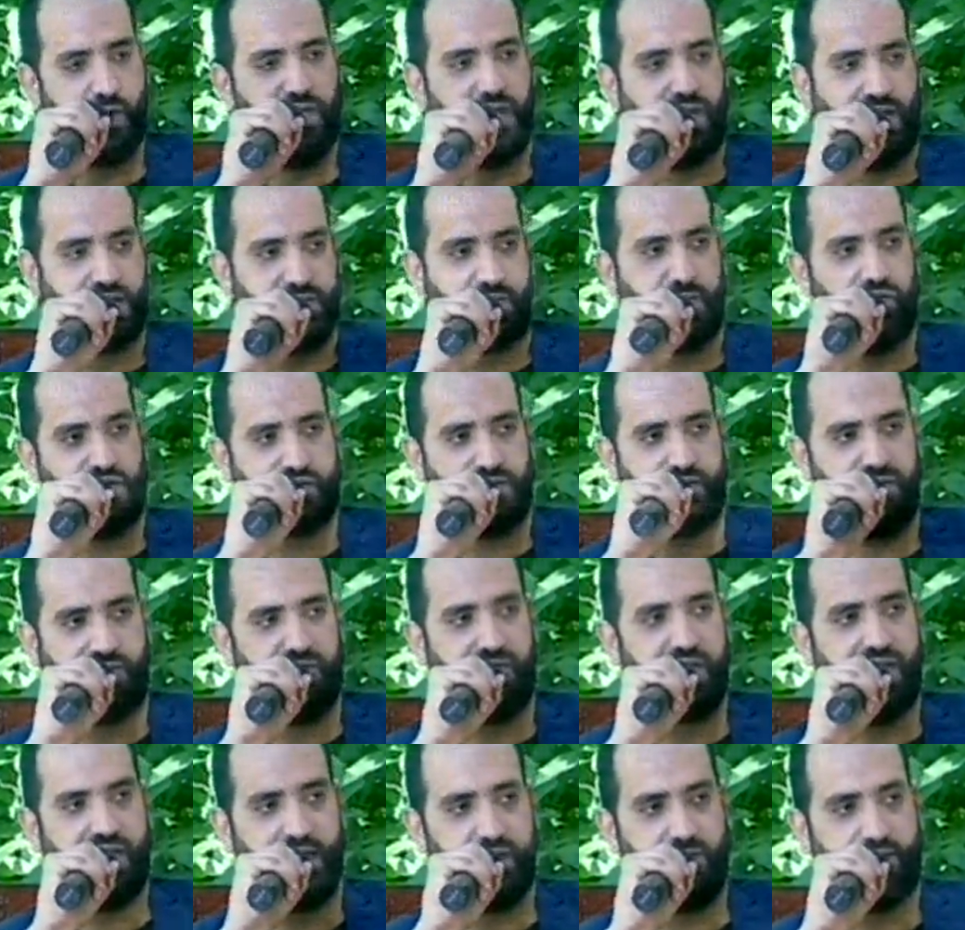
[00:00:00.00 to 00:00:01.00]
as Muslims
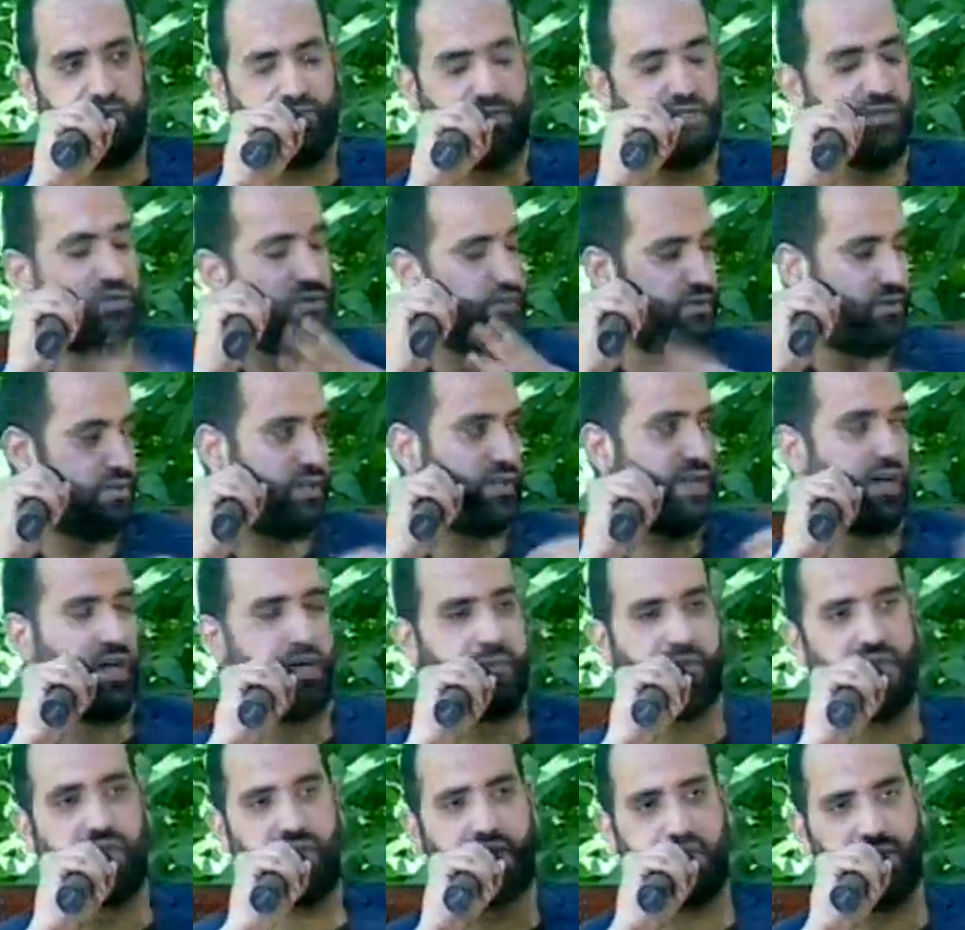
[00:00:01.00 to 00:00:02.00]
fail to
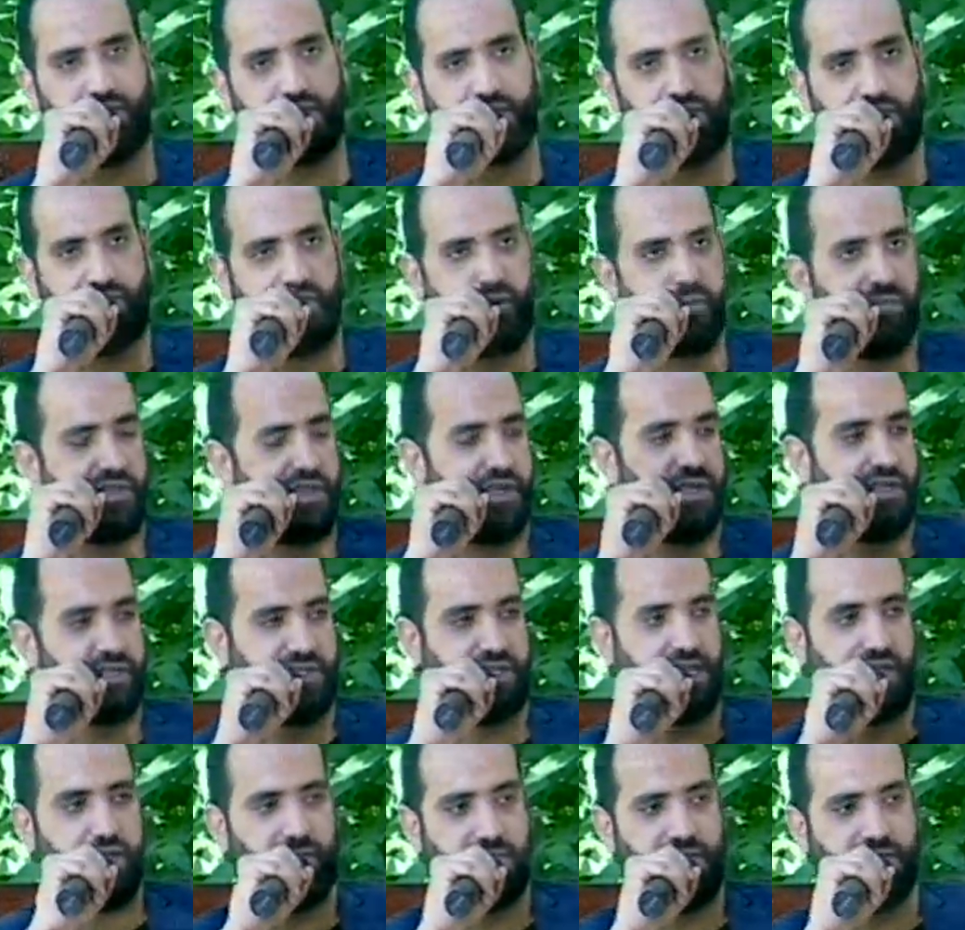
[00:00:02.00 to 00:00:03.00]
communicate to them that
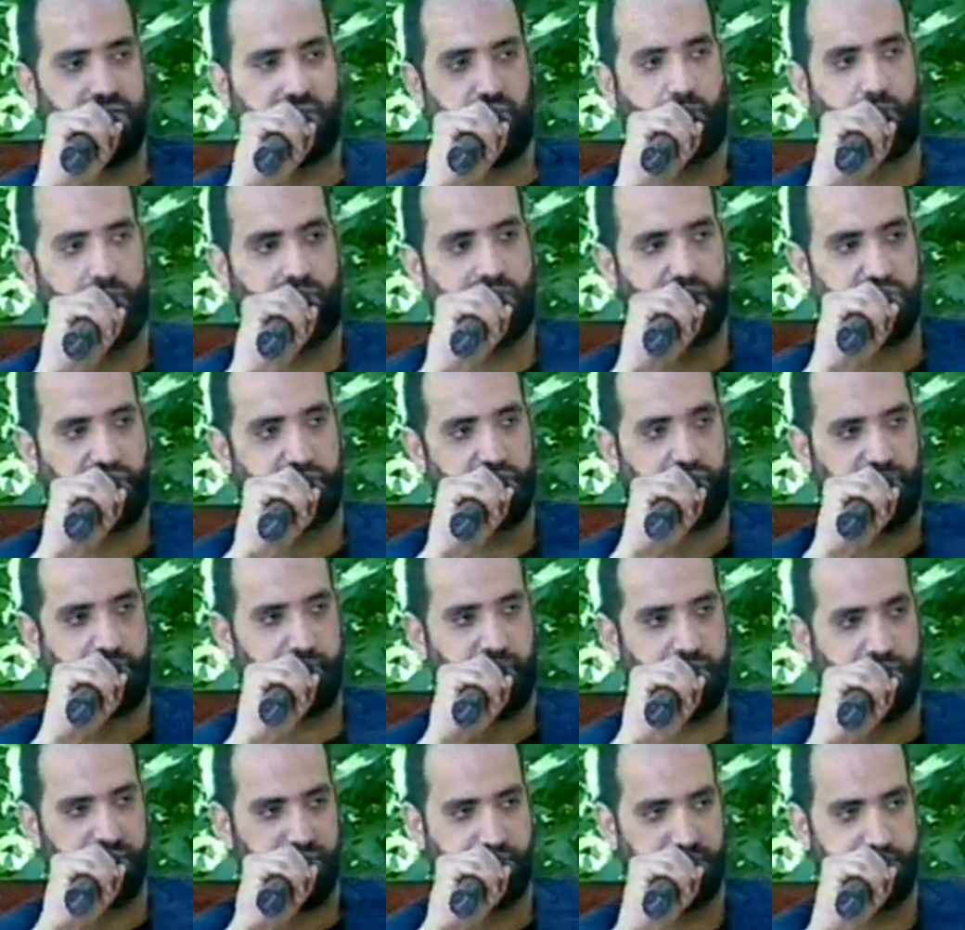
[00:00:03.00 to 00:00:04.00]
Islam is a religion of
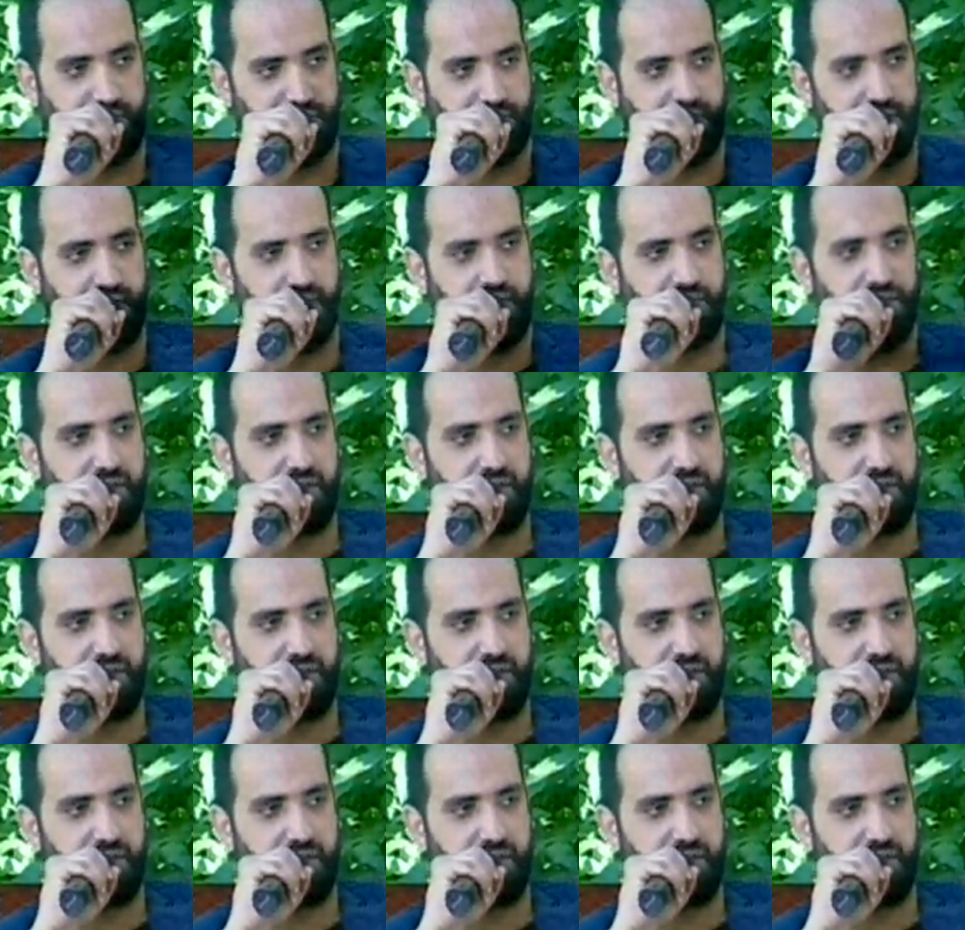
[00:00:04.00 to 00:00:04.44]
peace.